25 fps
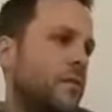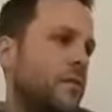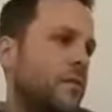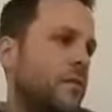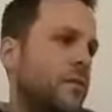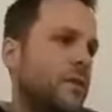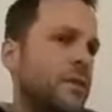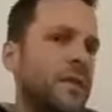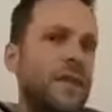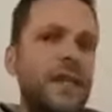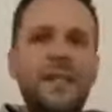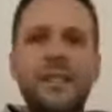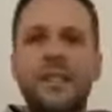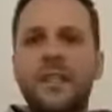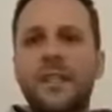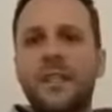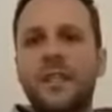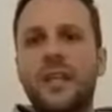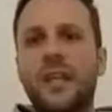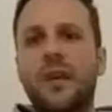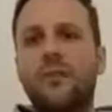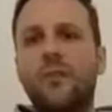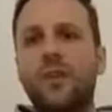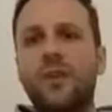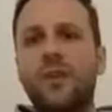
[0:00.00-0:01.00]
the
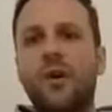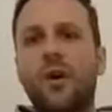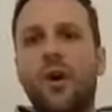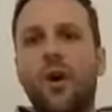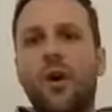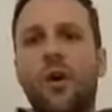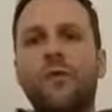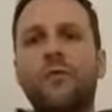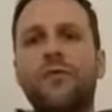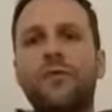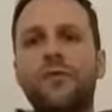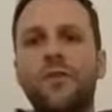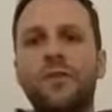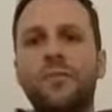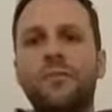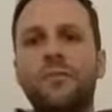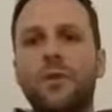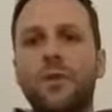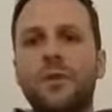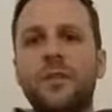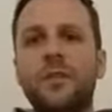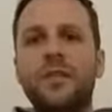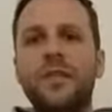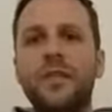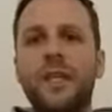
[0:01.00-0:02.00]
necessary, often
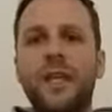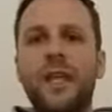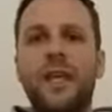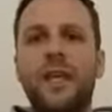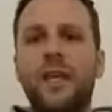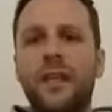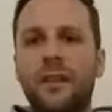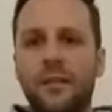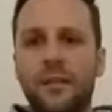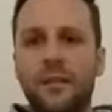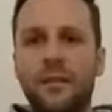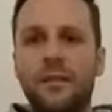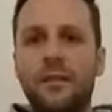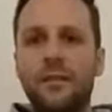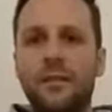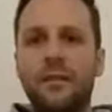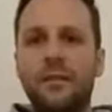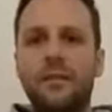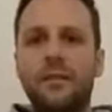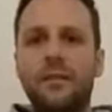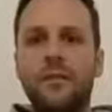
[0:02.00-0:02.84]
mundane